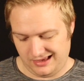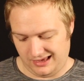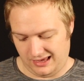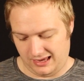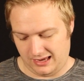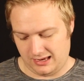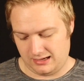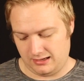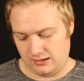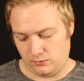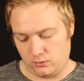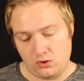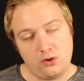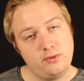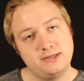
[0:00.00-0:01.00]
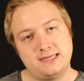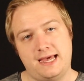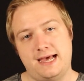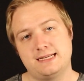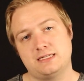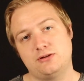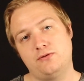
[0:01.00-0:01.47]
and it will always
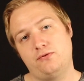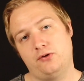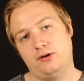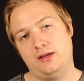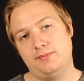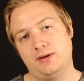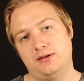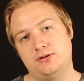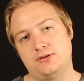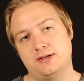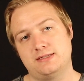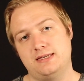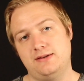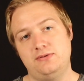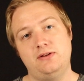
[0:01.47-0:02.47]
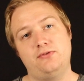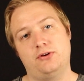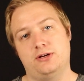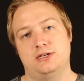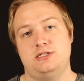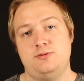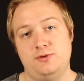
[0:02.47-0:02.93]
ask you for an email address even if your
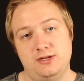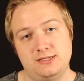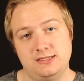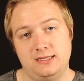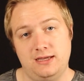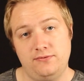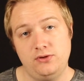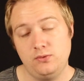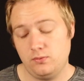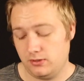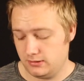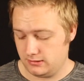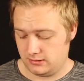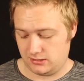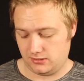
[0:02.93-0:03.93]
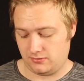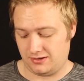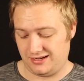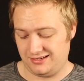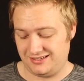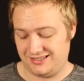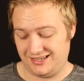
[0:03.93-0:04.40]
customer doesn't give you one. So
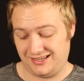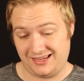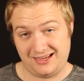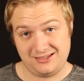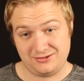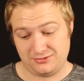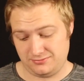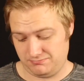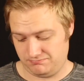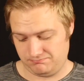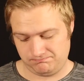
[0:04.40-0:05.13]
I just hit cancel.